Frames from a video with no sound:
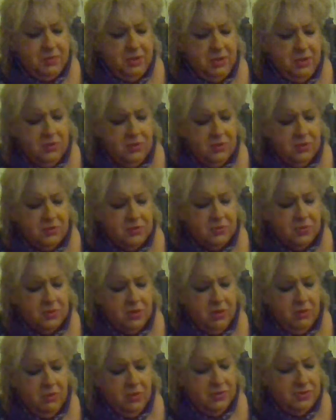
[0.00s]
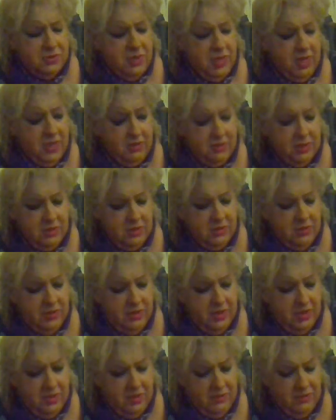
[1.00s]
years where I wasn't on the
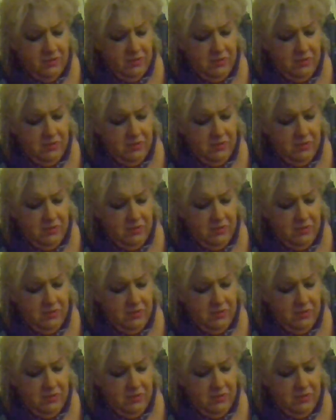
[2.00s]
internet